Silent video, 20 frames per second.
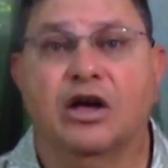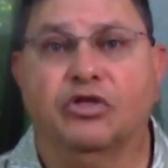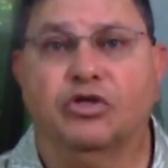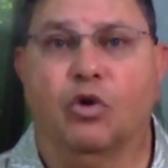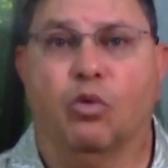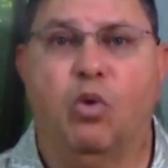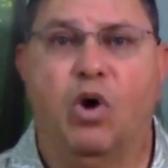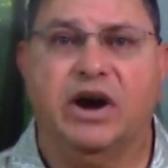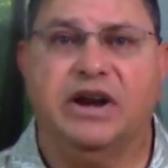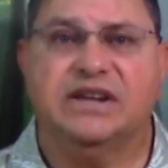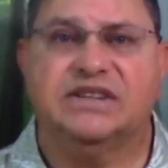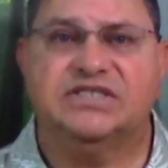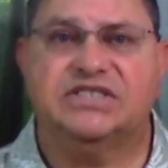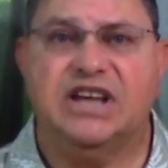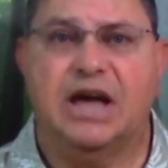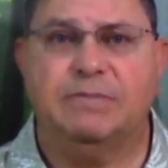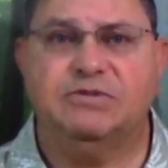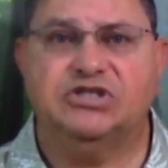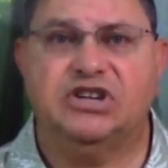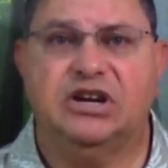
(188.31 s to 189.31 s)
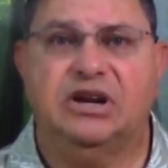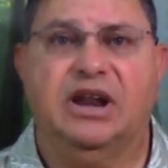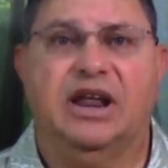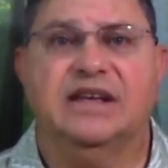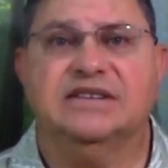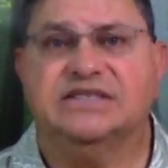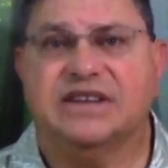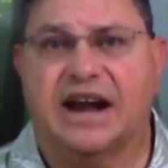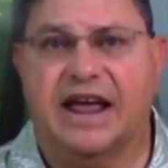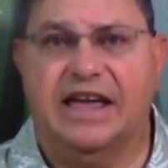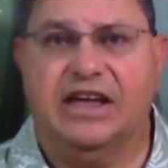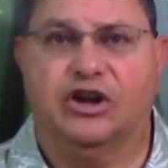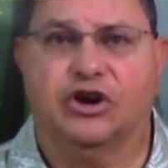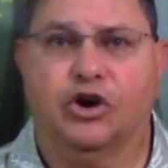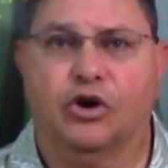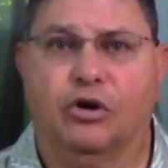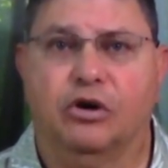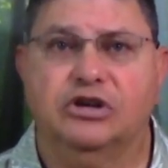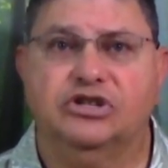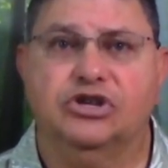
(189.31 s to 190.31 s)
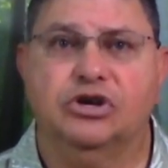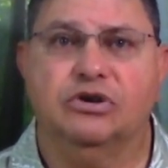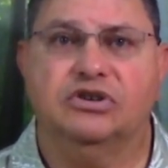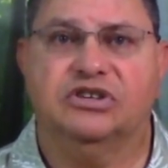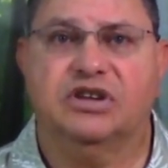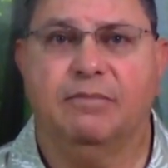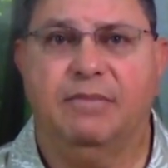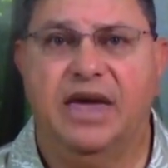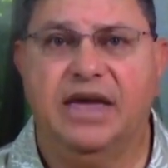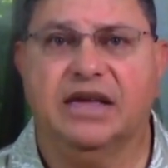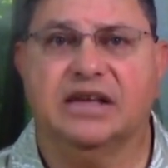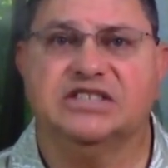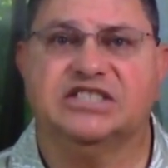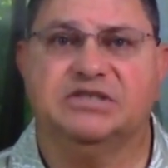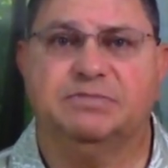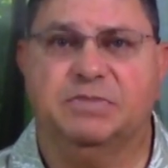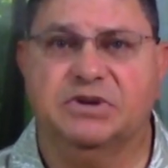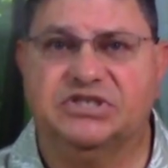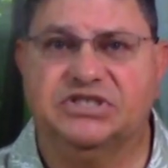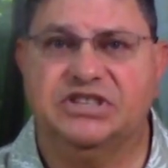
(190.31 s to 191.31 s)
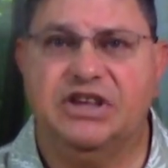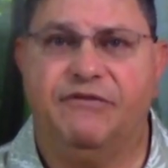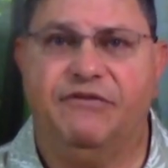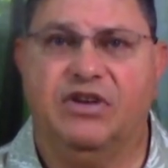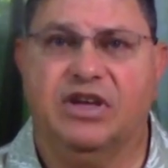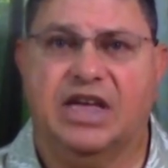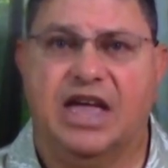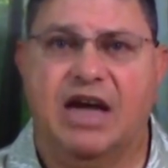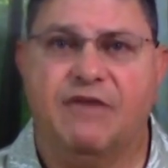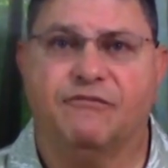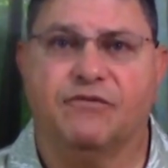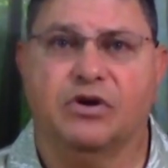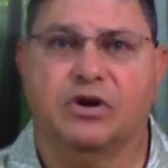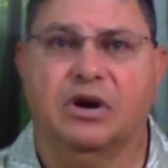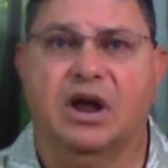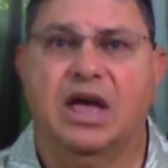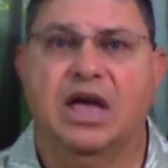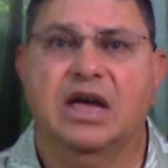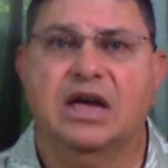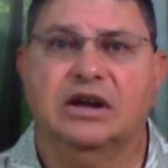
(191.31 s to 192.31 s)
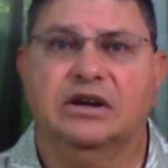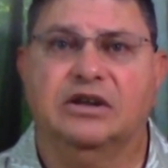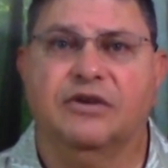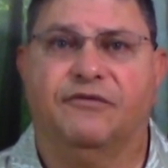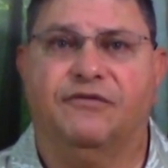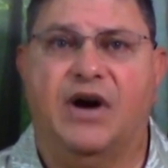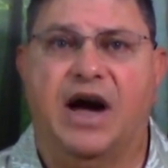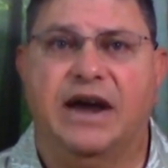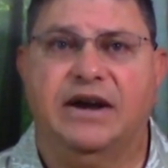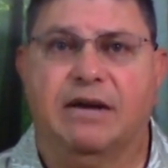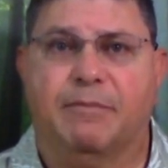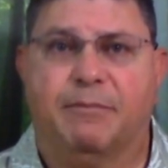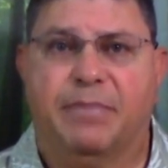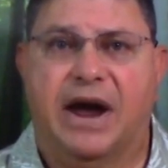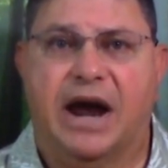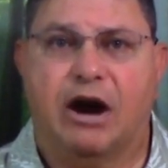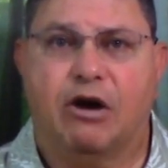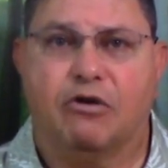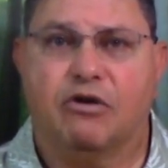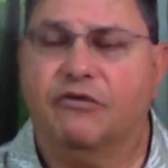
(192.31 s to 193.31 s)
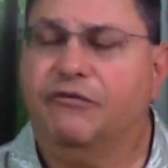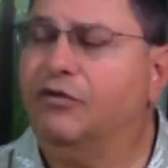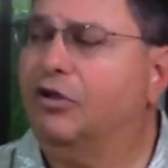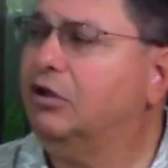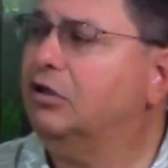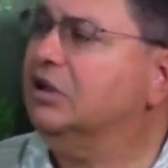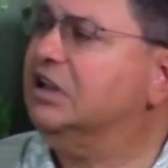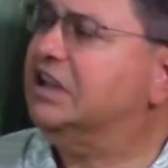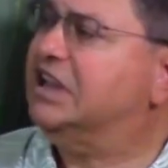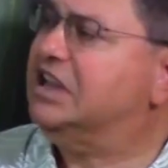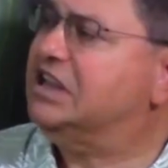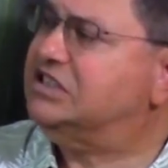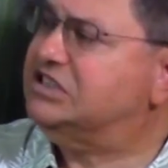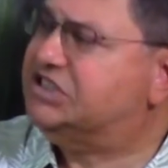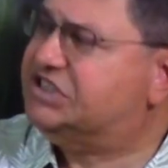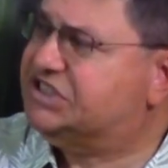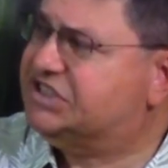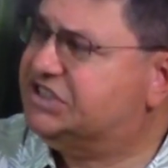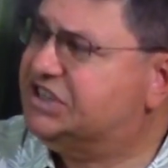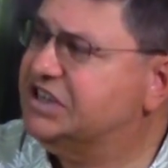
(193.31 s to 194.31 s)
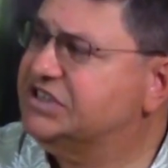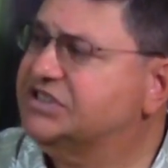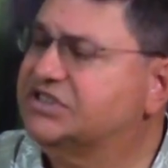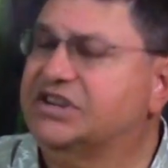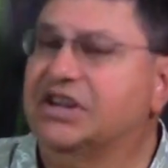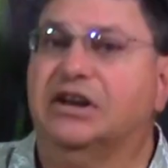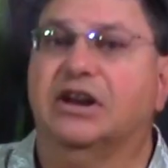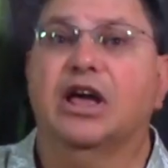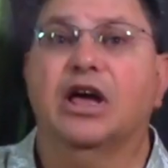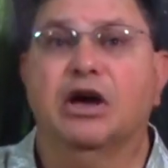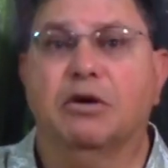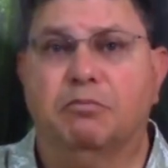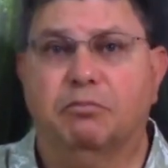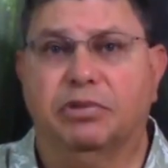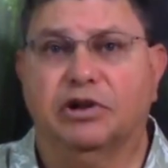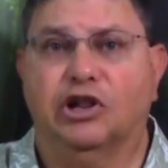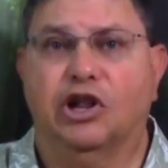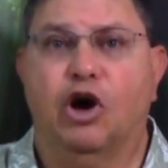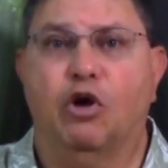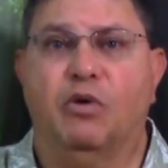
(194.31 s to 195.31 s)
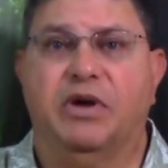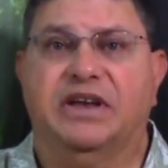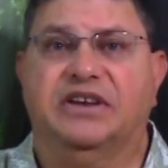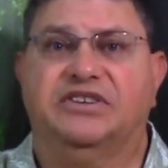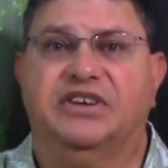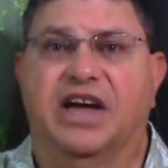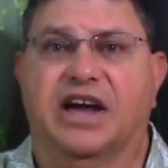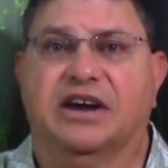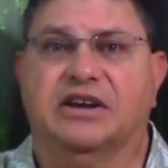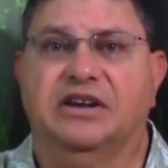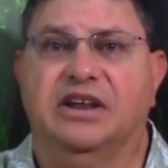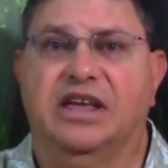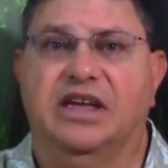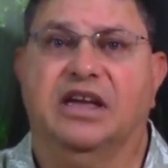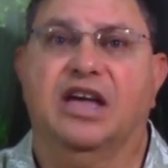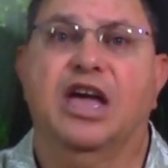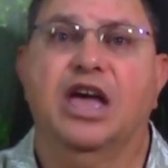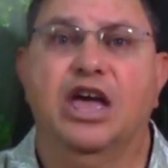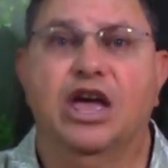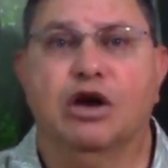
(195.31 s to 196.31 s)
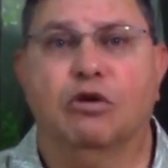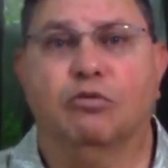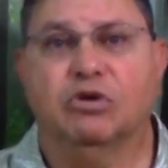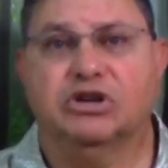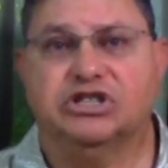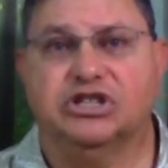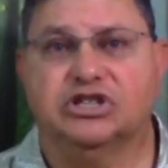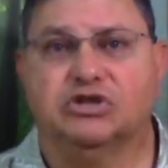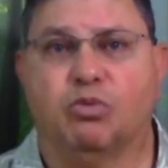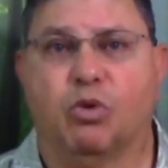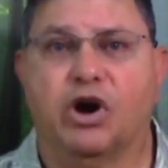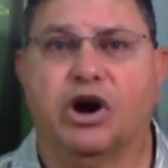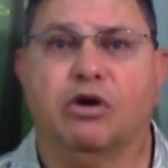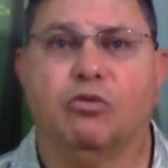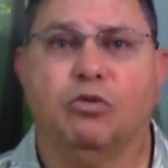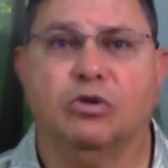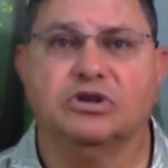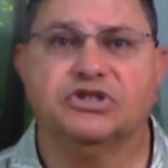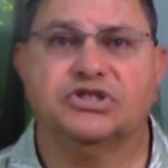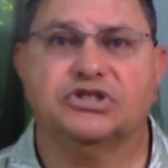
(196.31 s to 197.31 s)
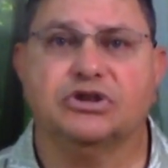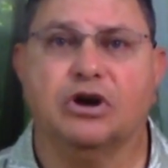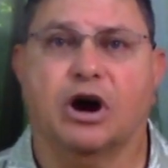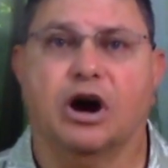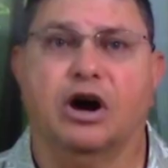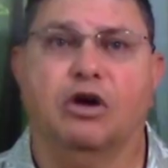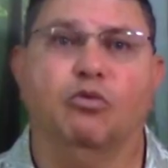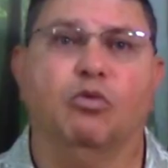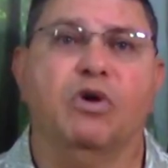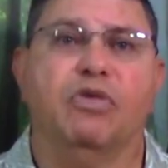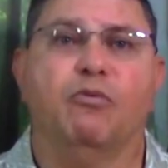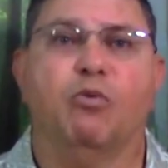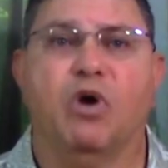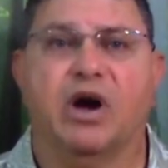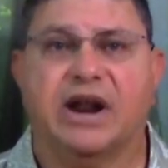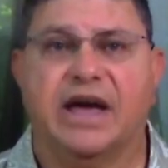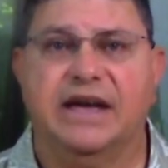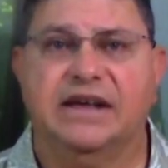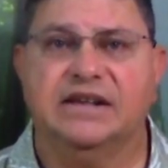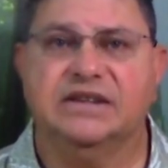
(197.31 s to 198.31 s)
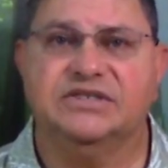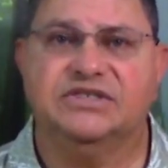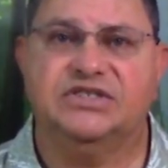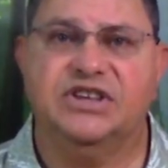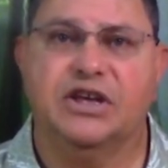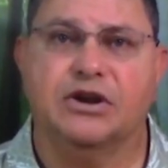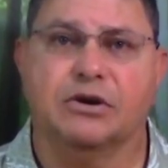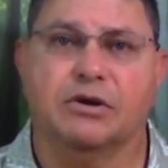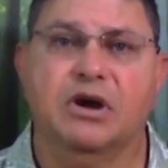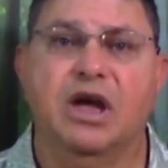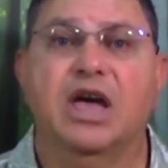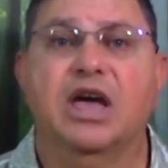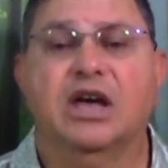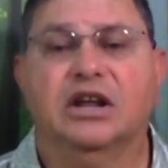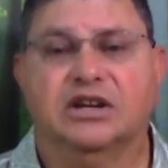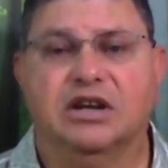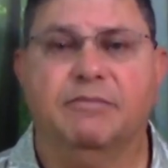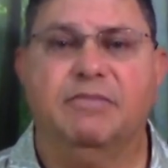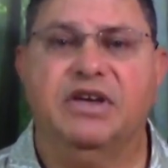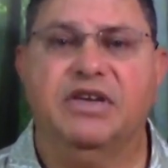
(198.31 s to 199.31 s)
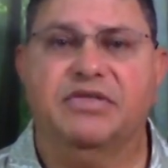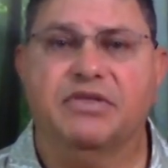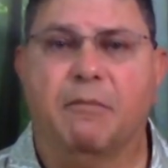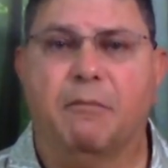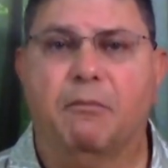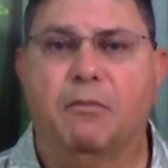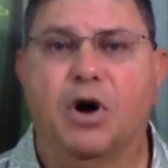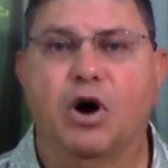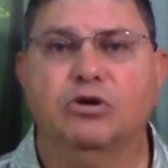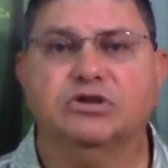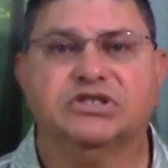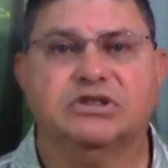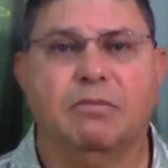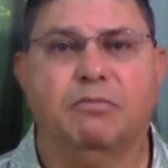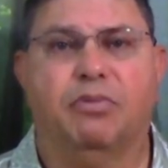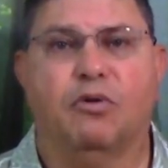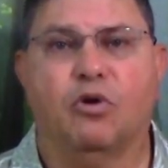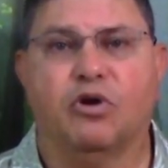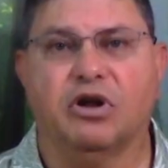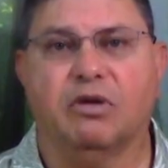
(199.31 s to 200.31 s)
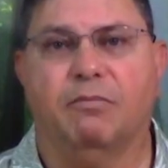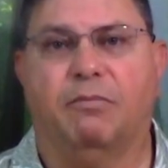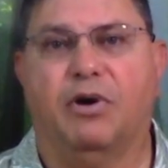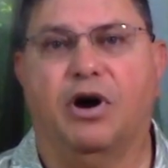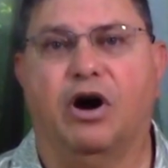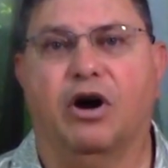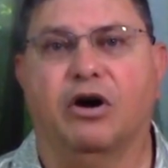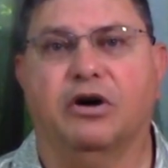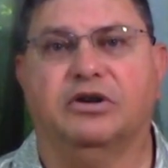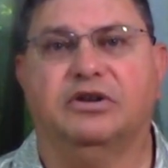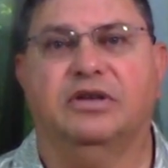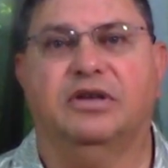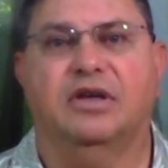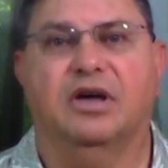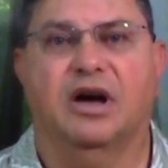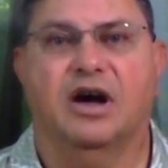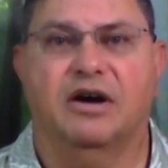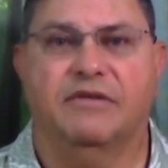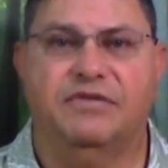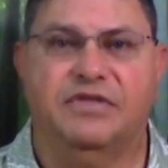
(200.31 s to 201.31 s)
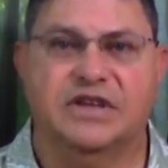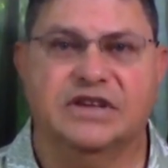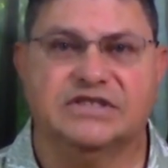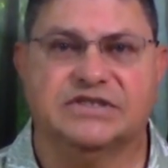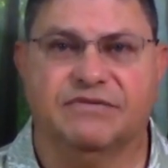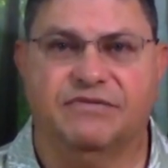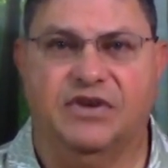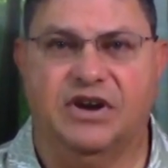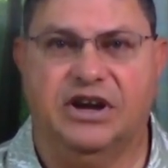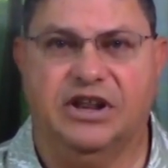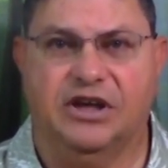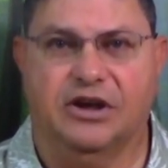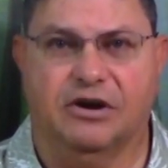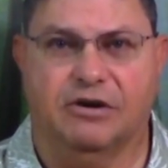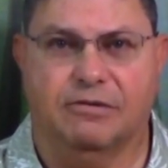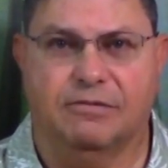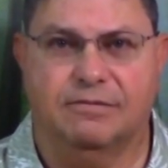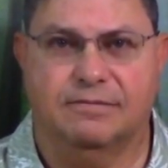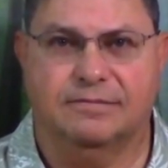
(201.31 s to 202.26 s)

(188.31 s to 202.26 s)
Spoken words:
The one exception is that I encourage you to make a specific effort to find a powerful, consistent blowing technique, which is where we'll start with what I consider to be the most important part of this video.